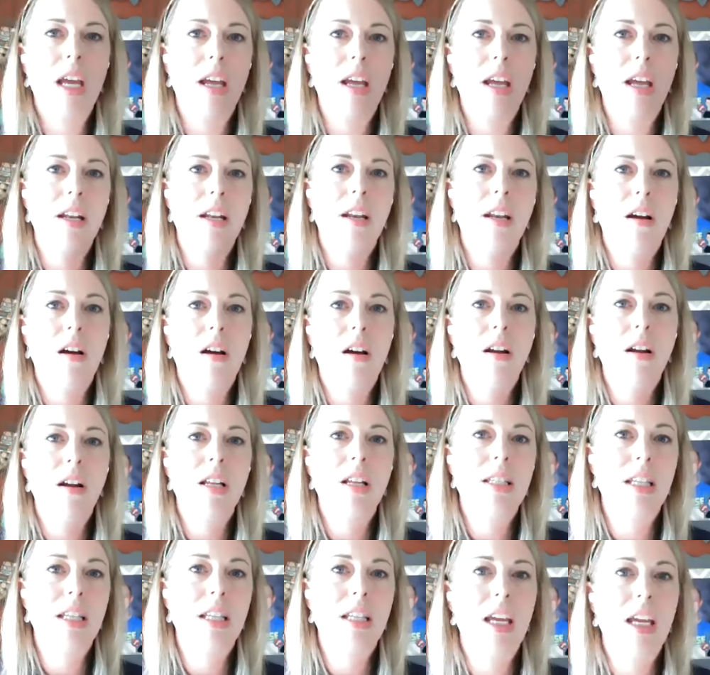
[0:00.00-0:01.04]
And
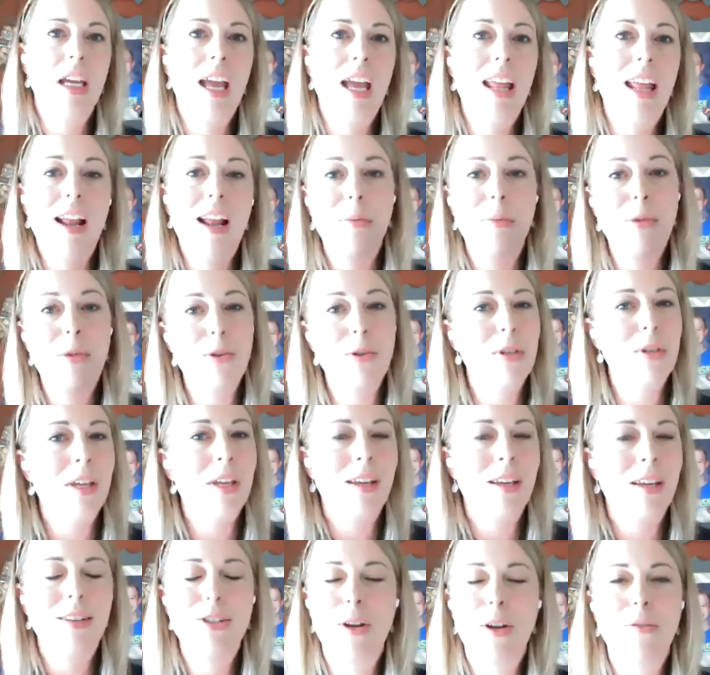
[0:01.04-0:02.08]
honestly, and I'm
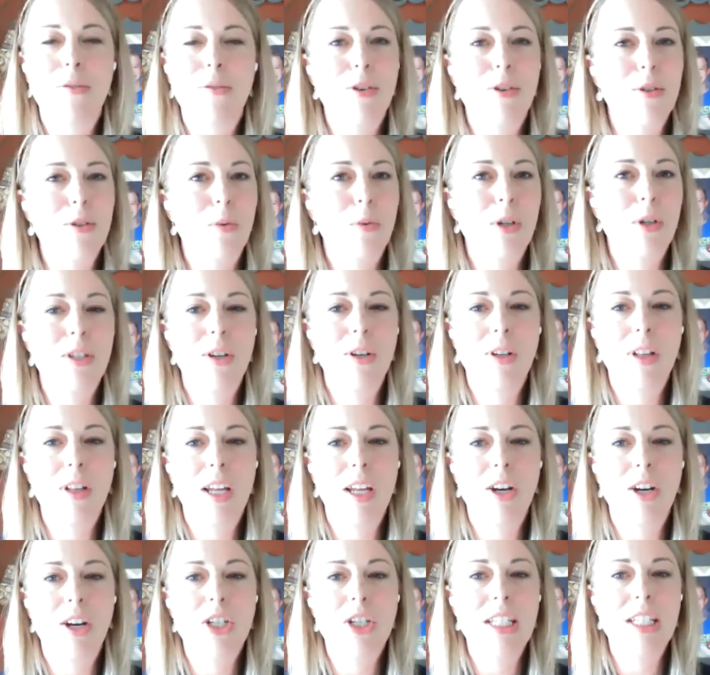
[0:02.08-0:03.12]
using Jennifer's words
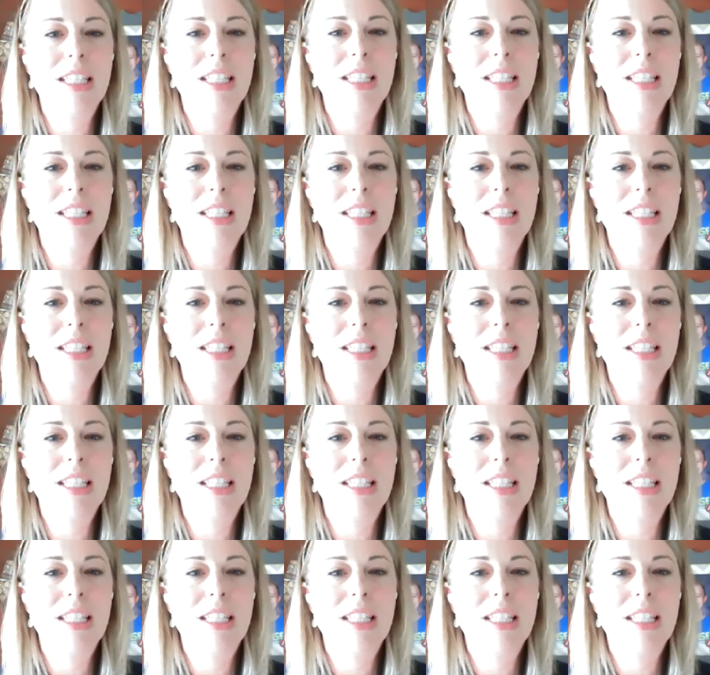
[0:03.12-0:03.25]
earlier,